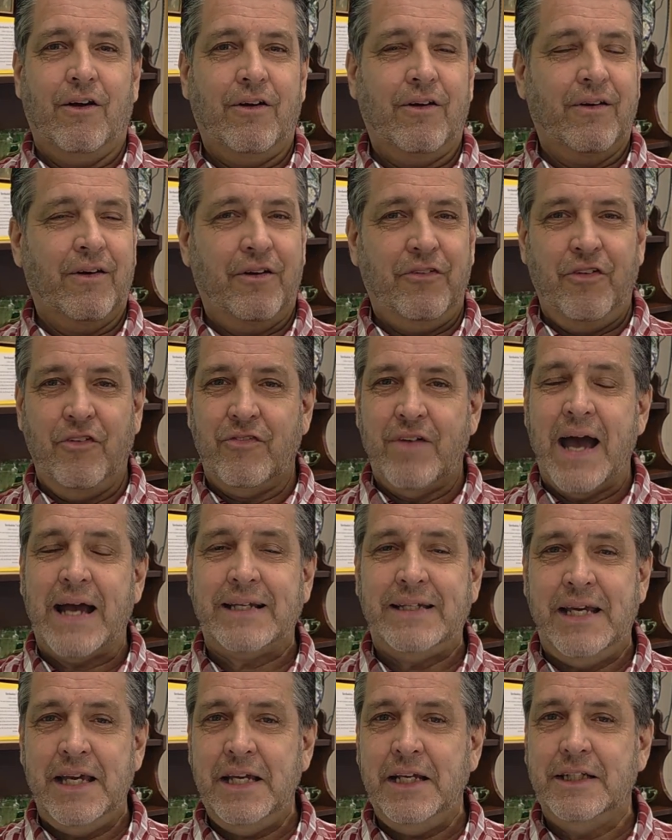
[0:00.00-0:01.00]
Or if you've
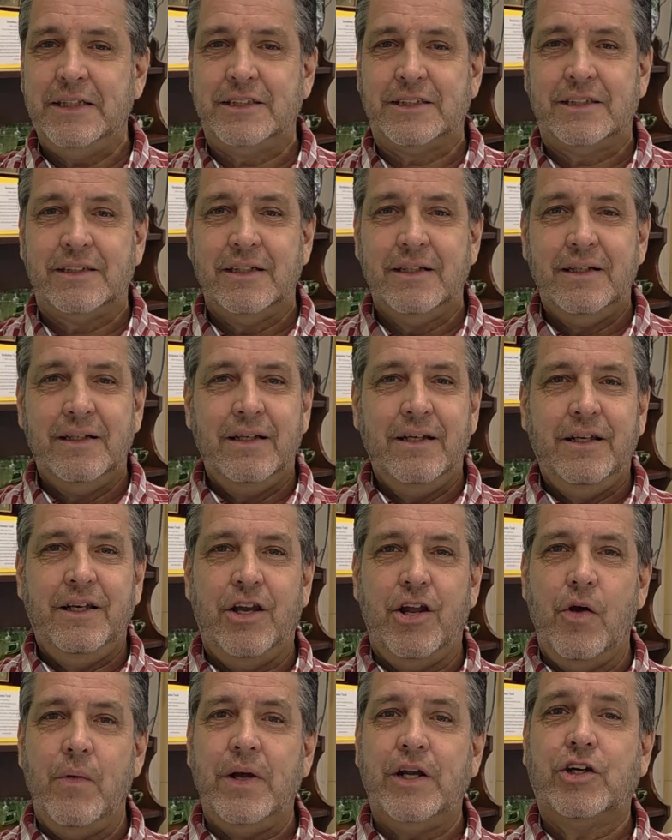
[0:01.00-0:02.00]
got kids,
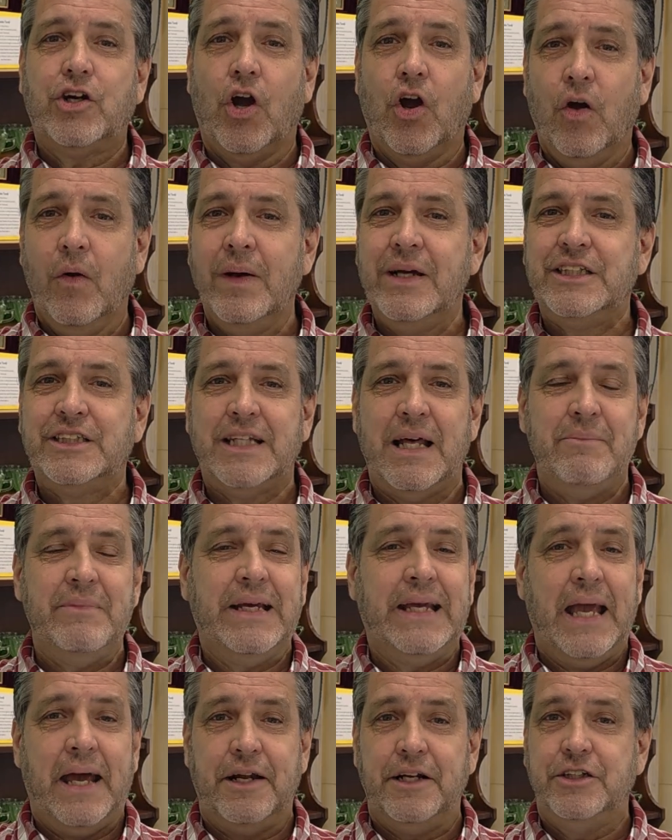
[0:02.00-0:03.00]
encourage them
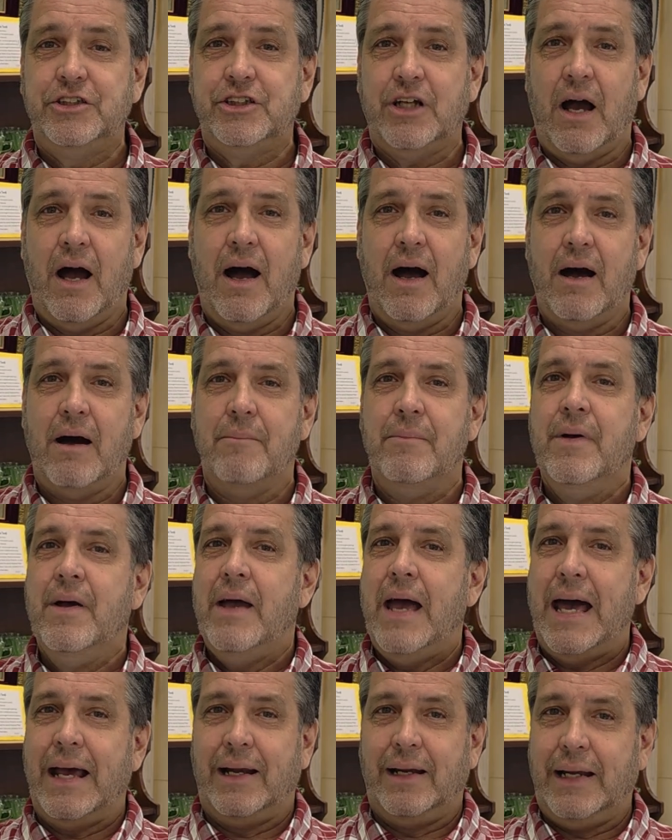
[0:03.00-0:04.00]
to get a job
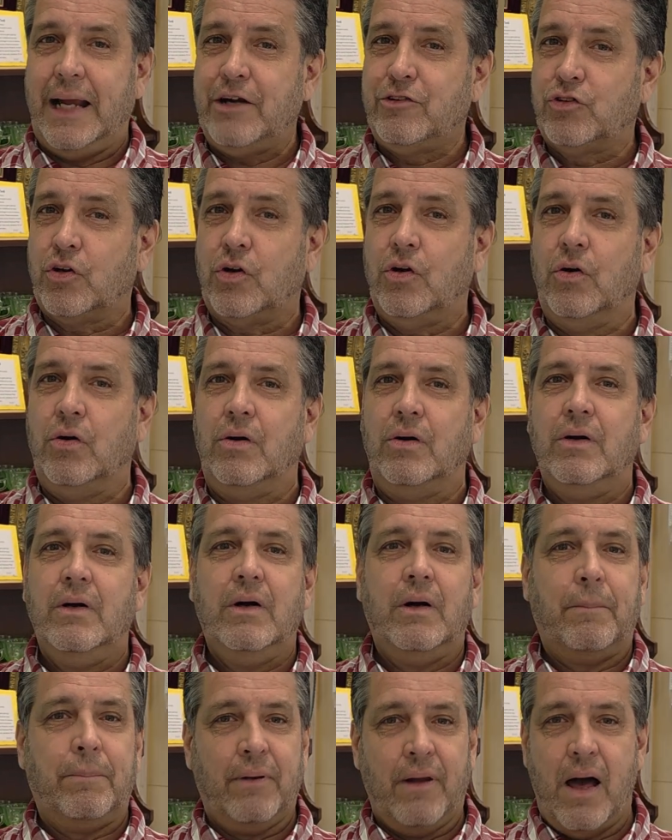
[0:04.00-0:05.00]
at electrical,
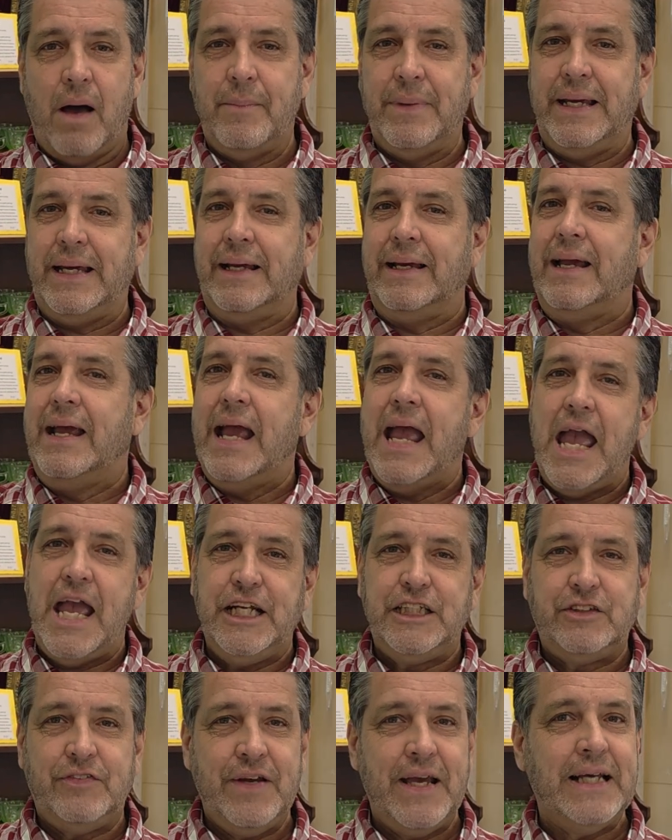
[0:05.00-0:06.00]
plumbing,
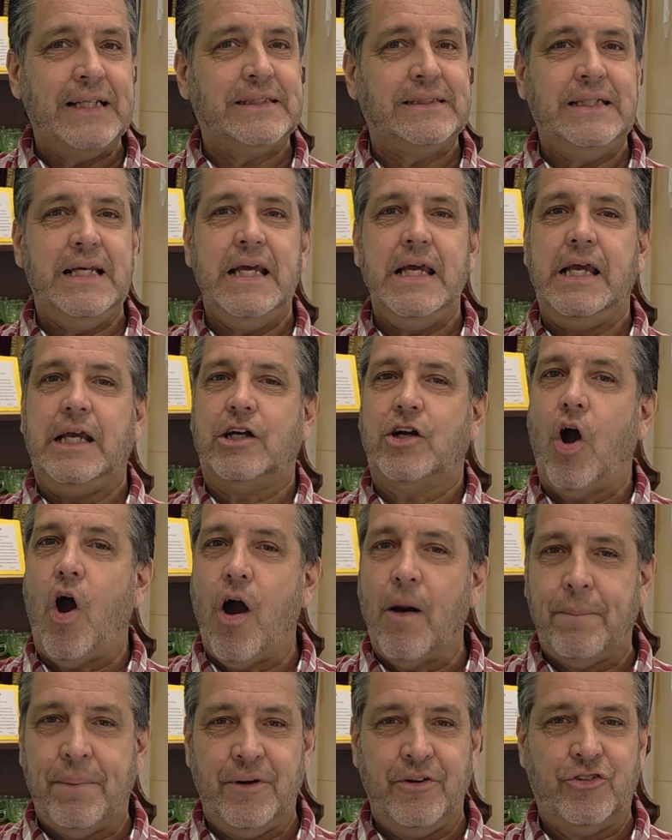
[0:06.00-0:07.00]
HVAC,
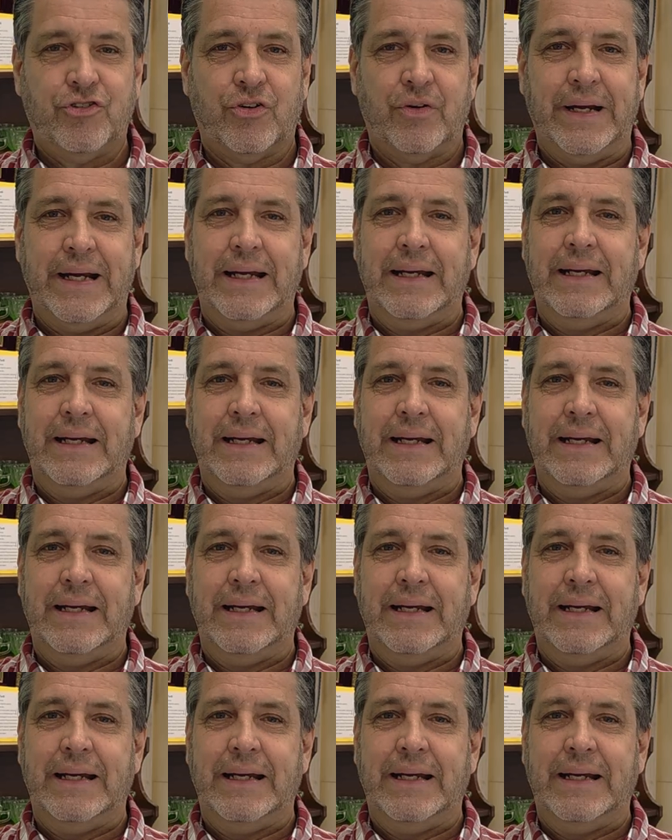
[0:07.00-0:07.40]
carpentry.